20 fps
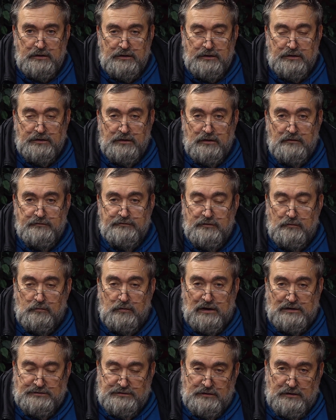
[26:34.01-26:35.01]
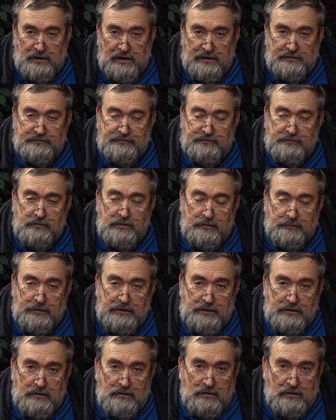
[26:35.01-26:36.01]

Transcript: You can also watch live streaming